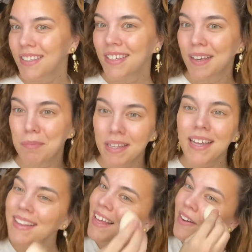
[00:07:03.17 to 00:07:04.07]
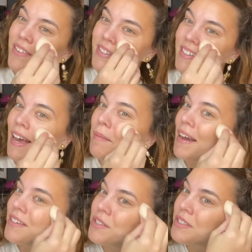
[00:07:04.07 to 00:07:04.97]
It'd be like that all the time,
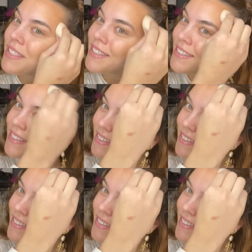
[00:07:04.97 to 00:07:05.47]
actually.